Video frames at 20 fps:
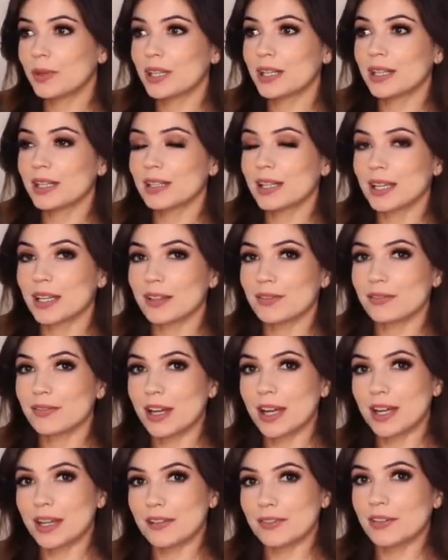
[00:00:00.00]
been in like a
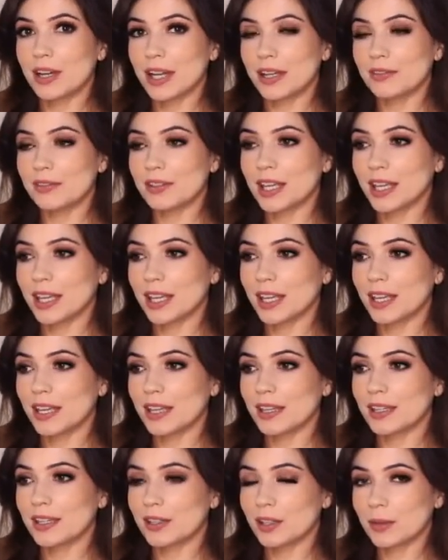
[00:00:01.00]

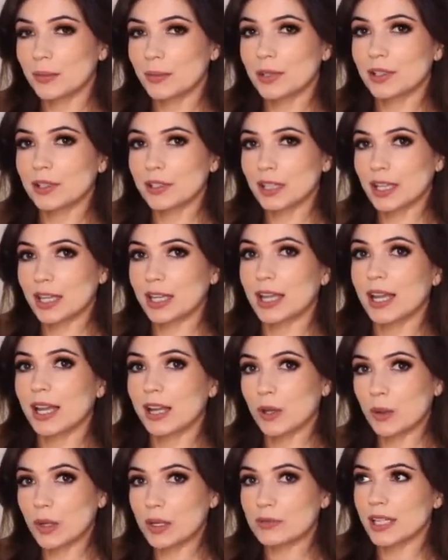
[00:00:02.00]
5K kilometer, like I
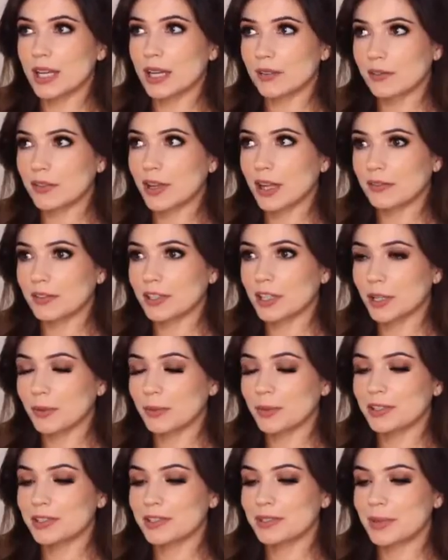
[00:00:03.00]
can't go outside 5
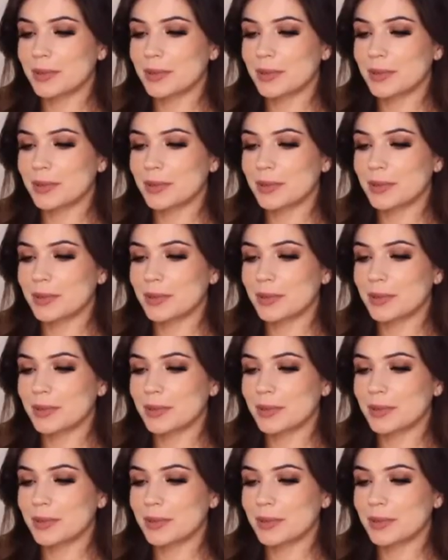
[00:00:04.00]
kilometers